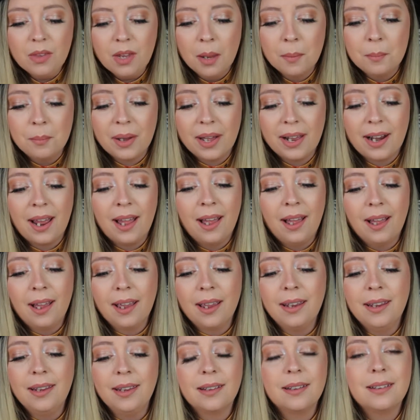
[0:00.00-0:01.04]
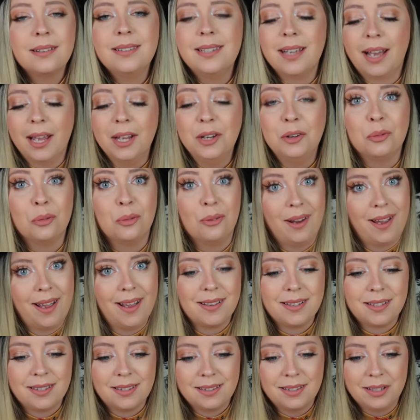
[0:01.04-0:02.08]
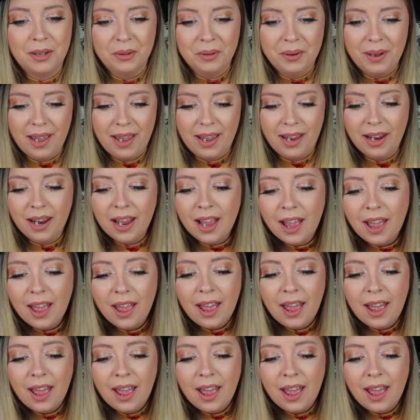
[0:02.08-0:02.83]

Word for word: but I digress, okay?